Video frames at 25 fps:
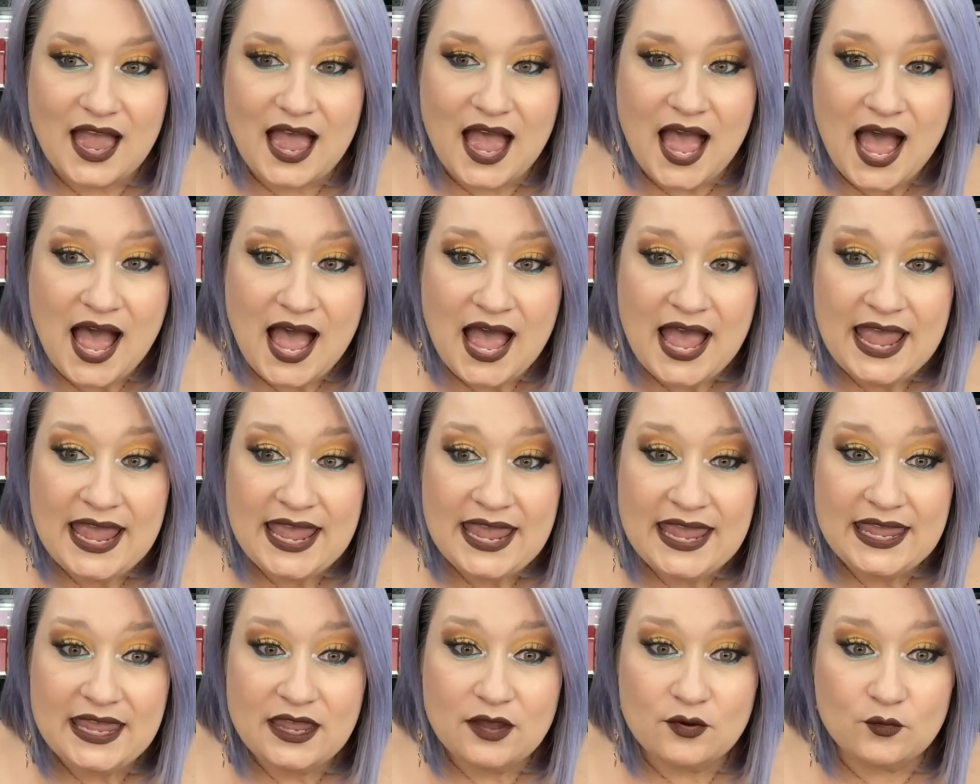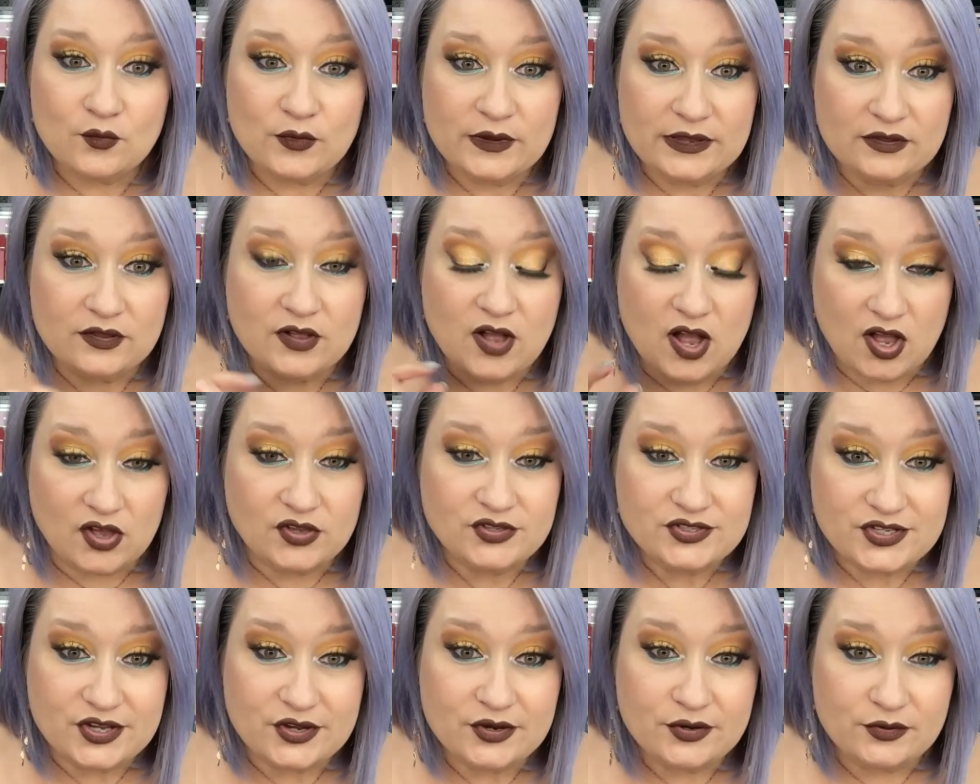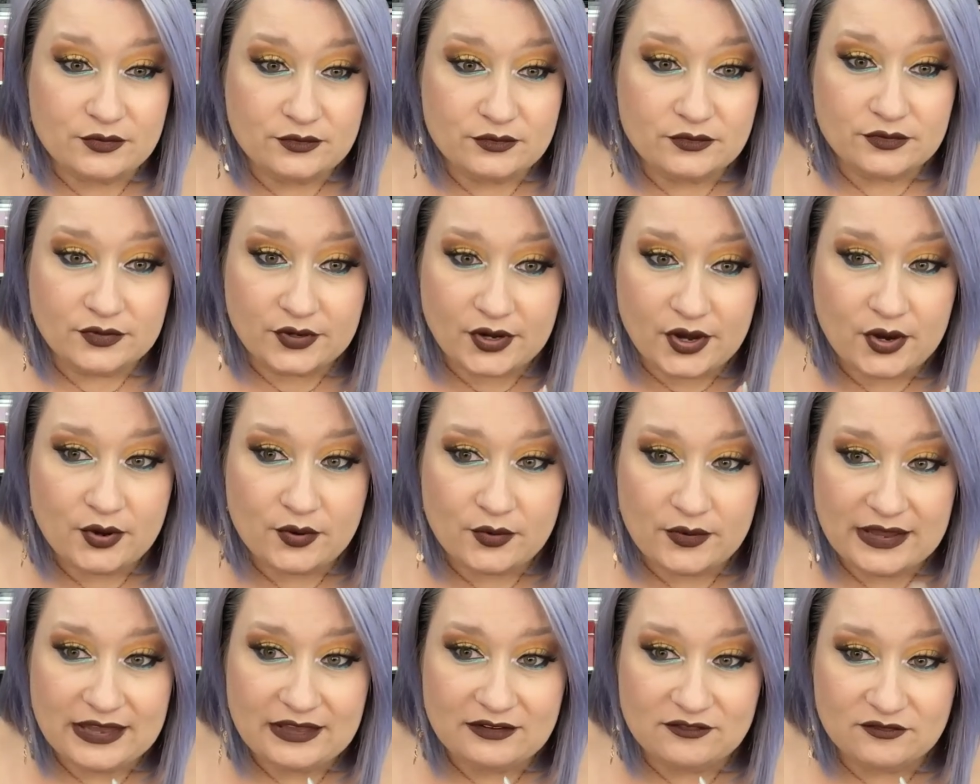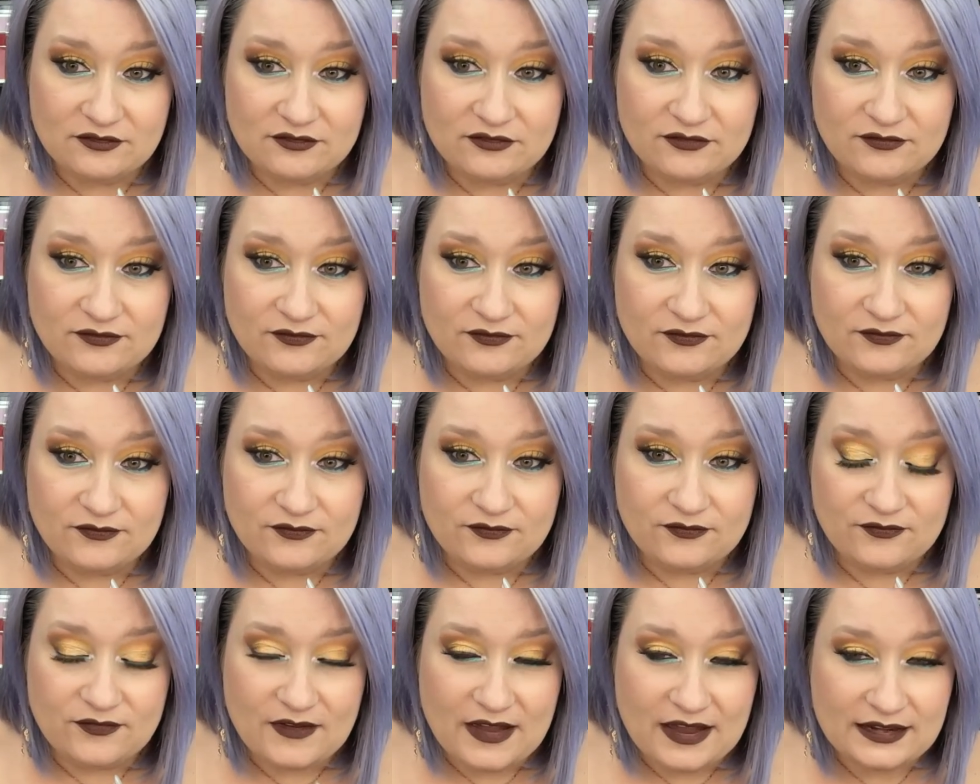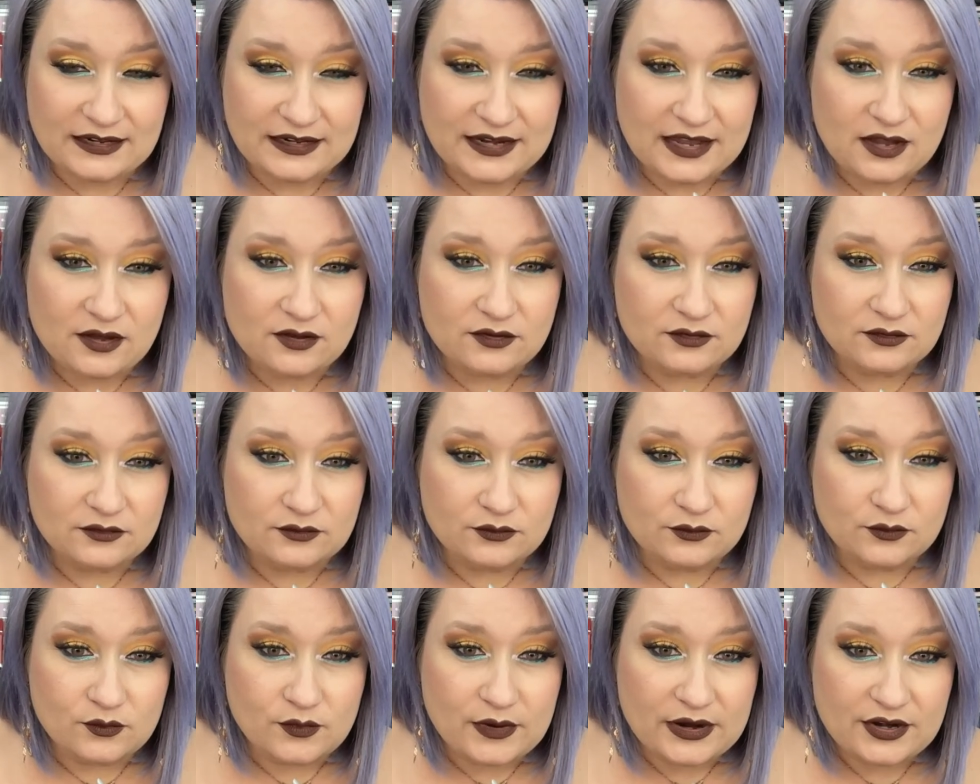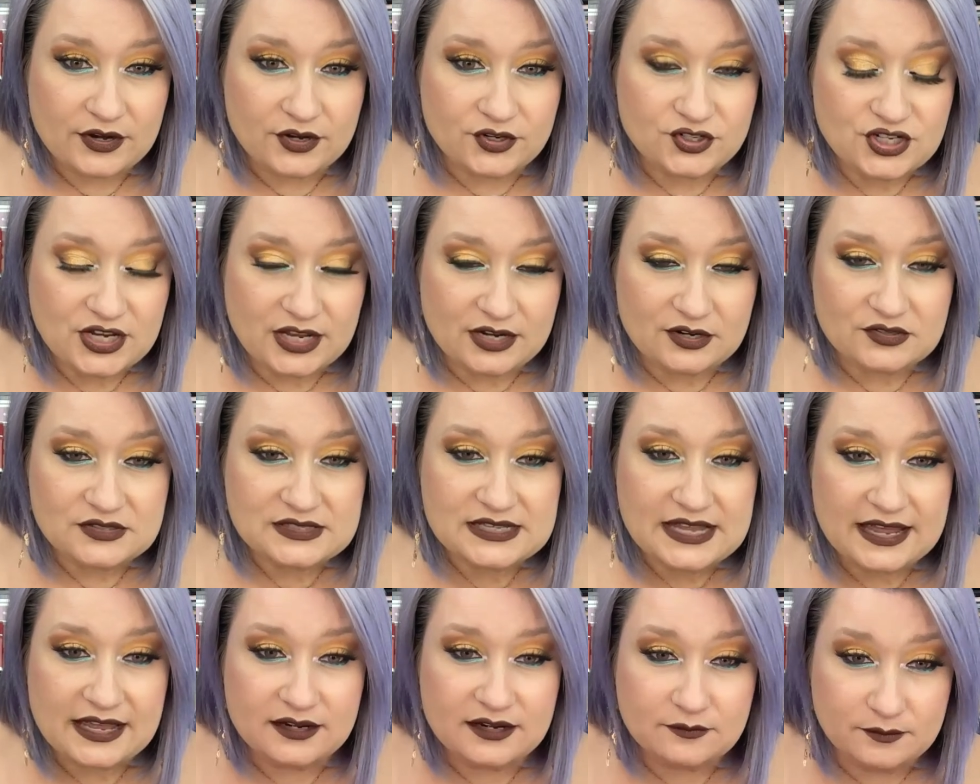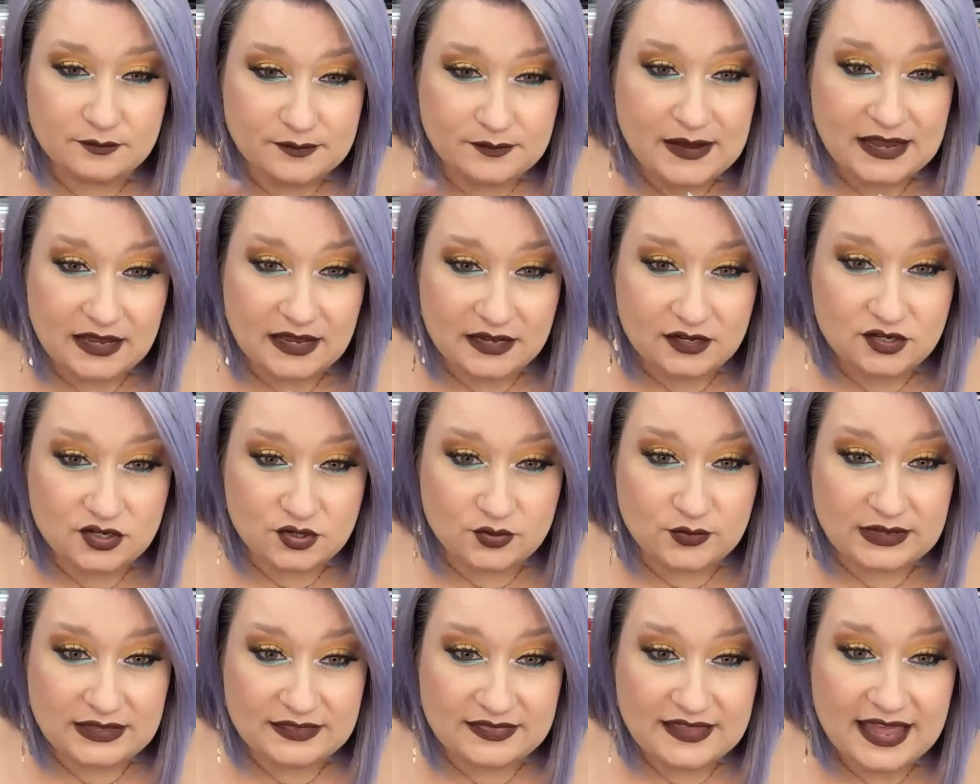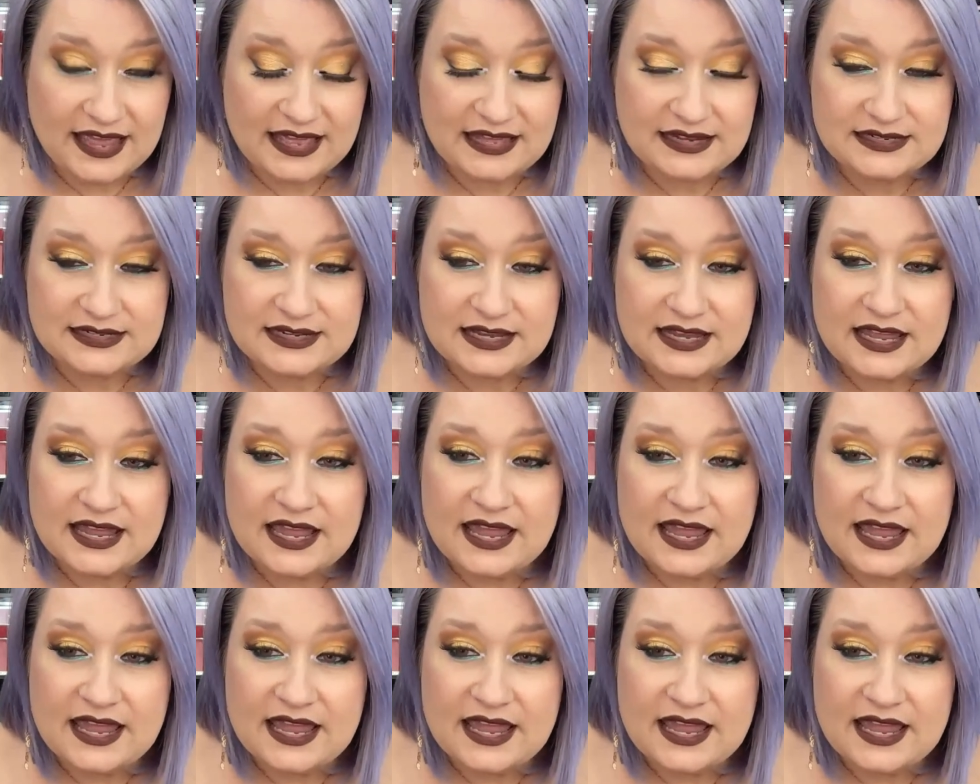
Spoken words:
I will also go and find out where your channel's at by doing that.